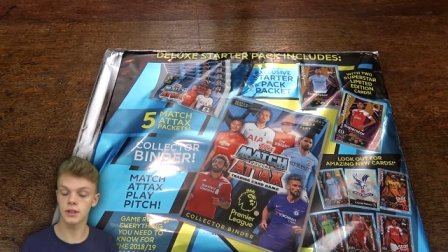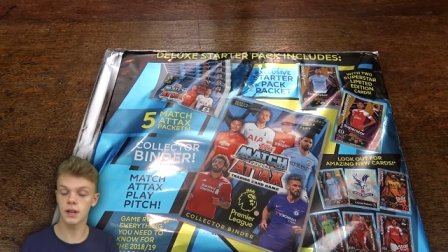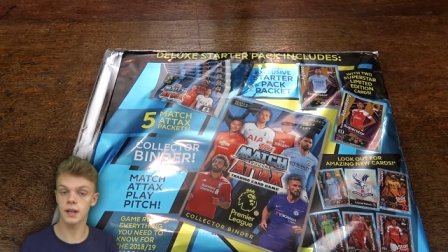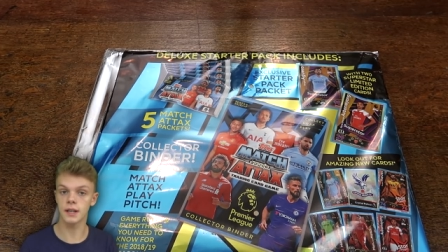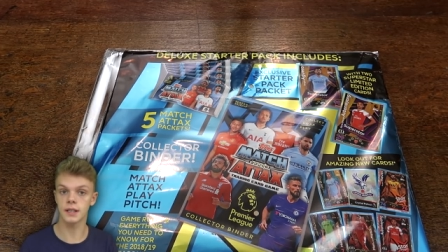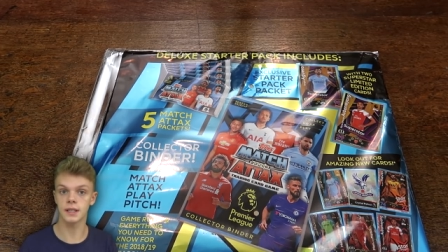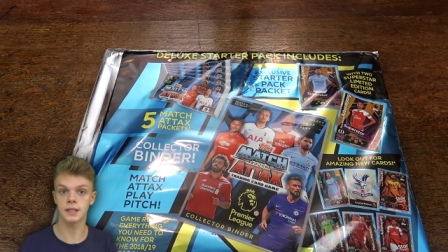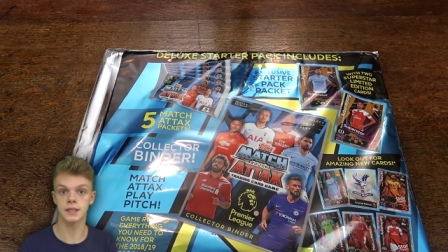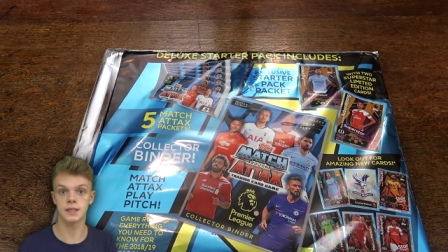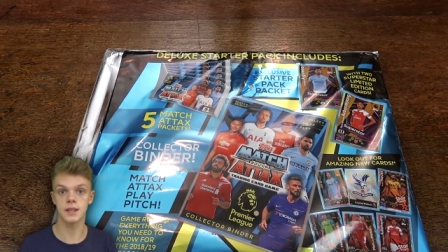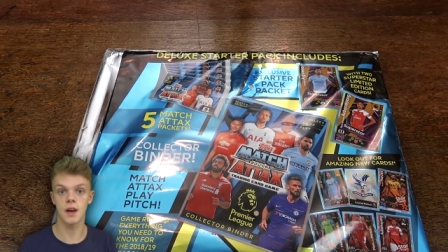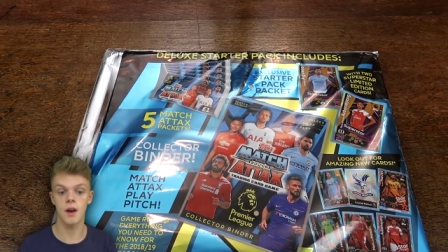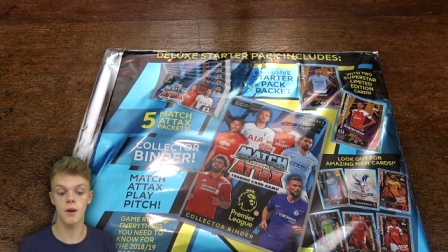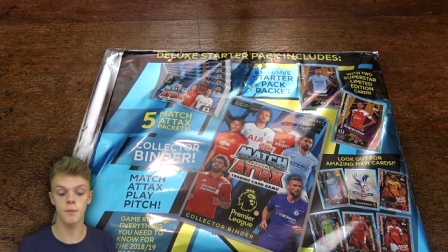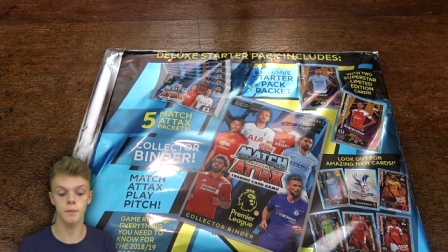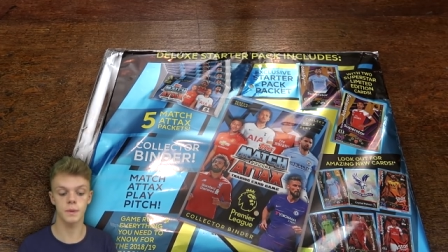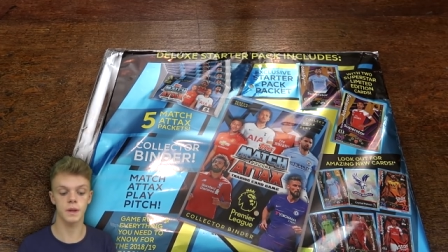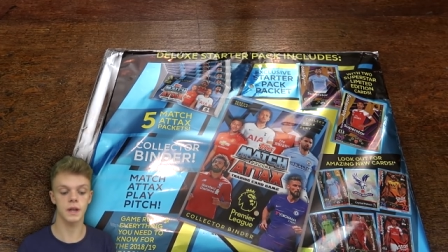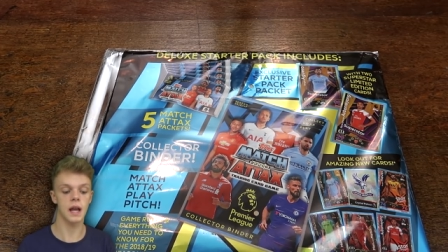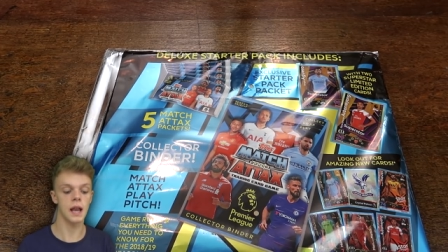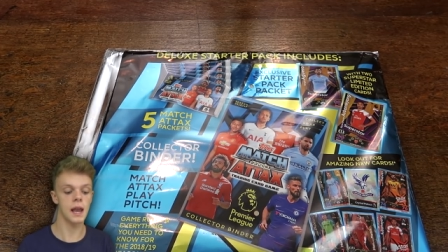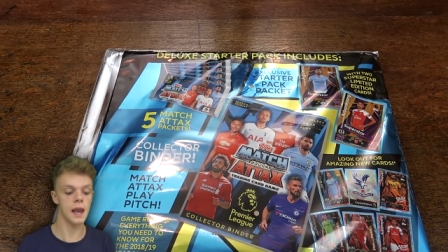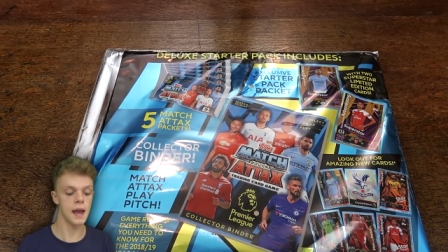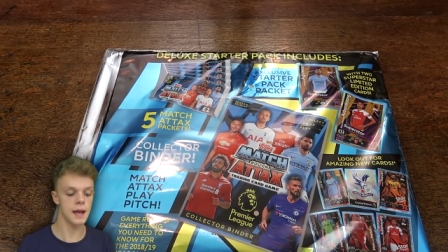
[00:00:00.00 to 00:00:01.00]
like a
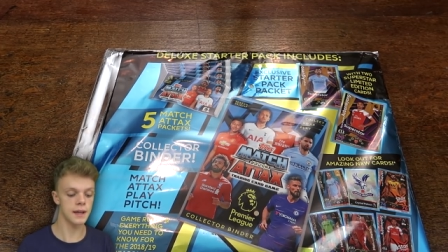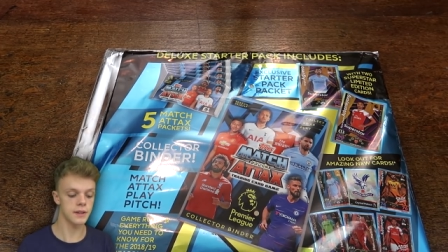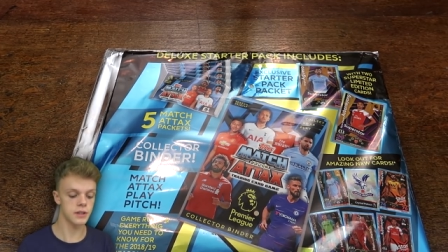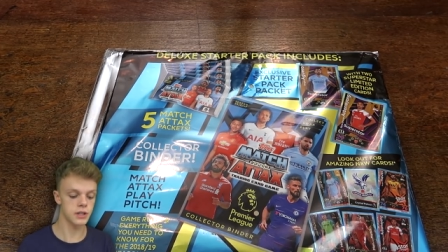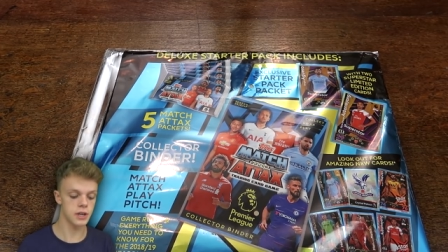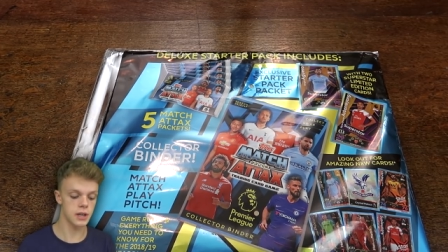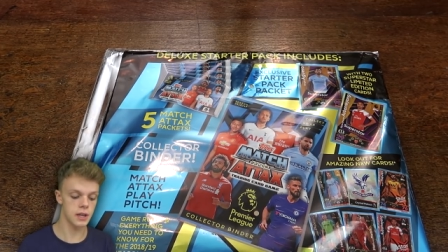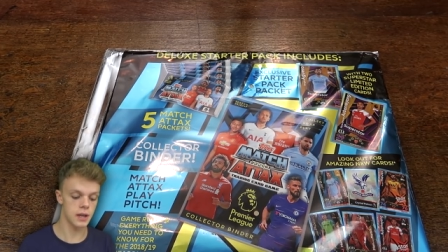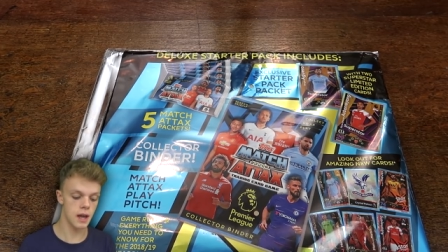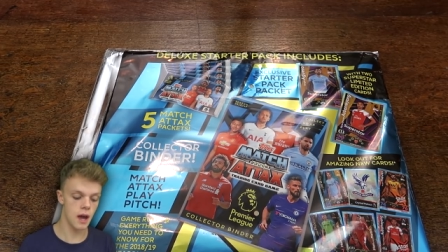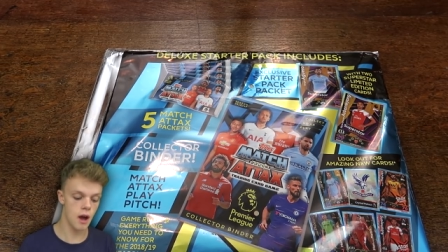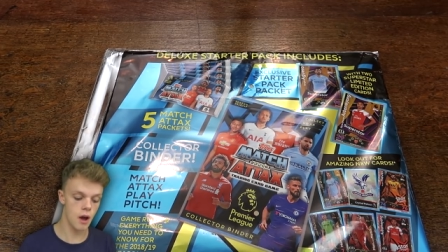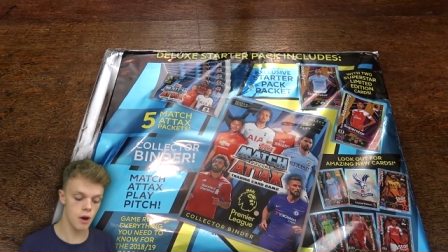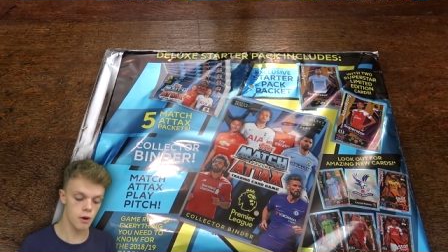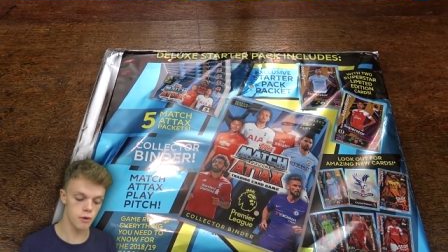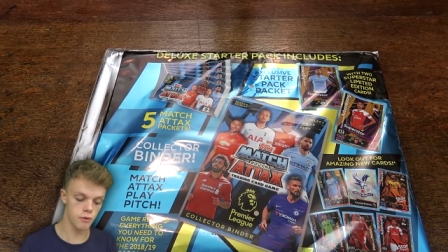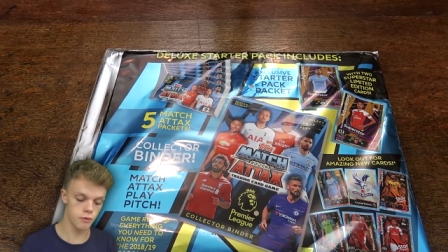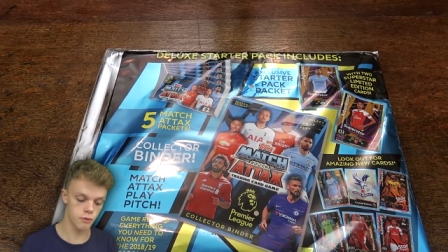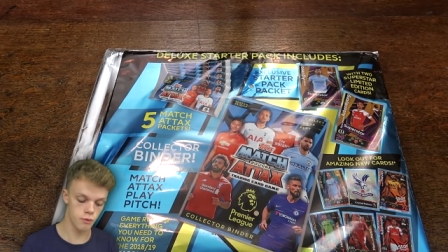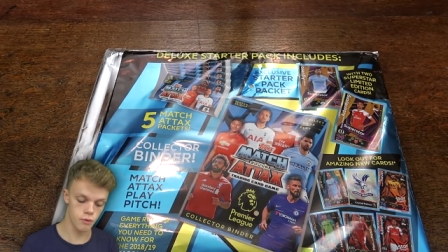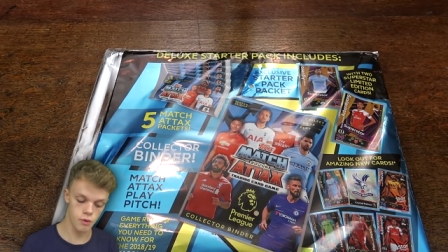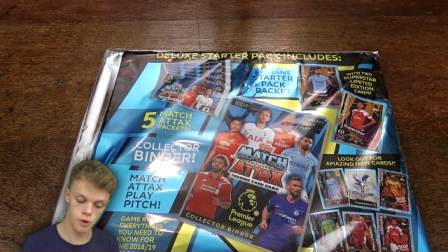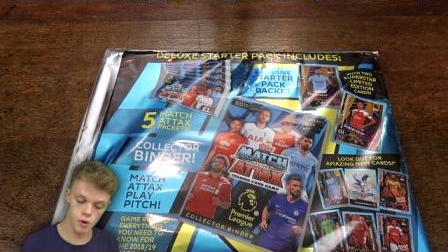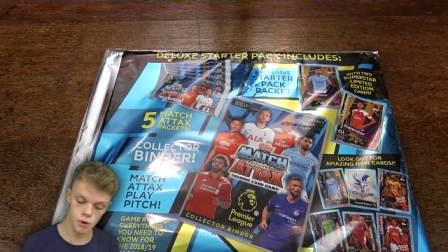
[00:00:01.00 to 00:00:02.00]
top collection
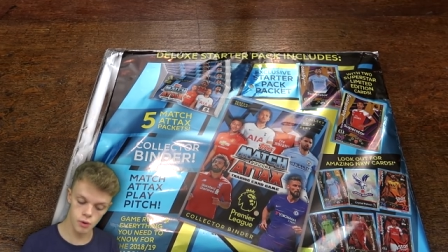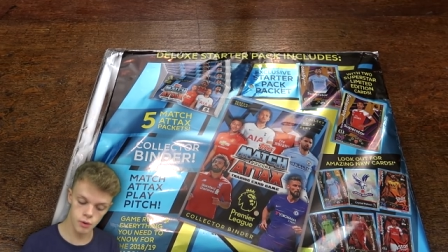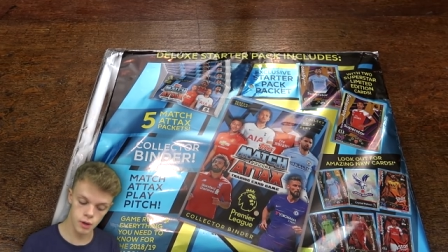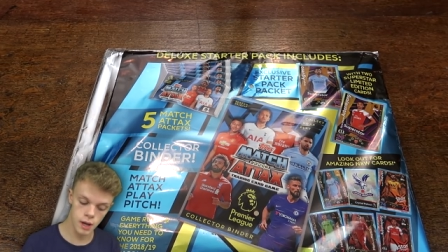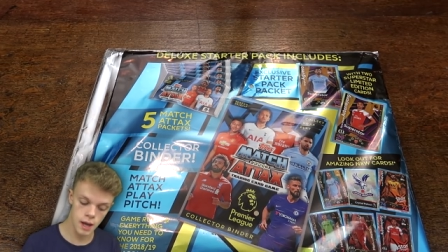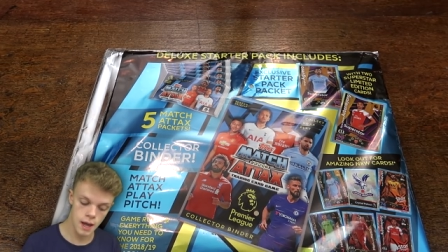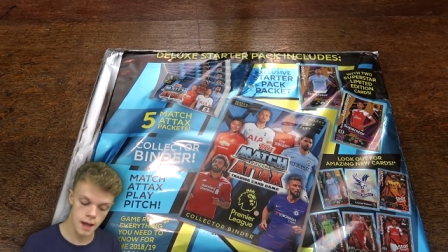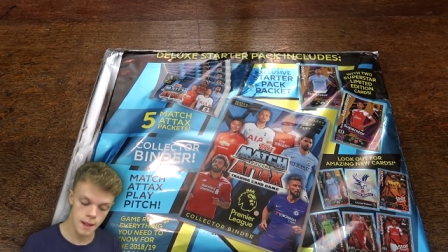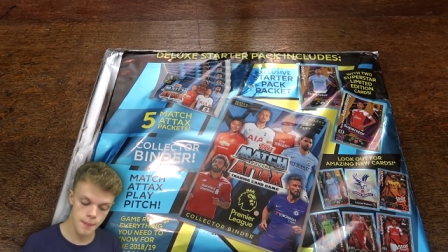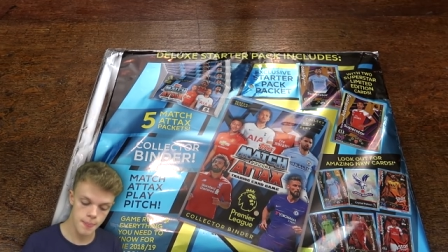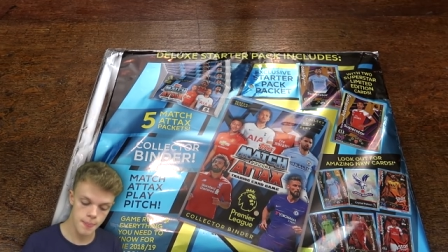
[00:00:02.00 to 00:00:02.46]
overall.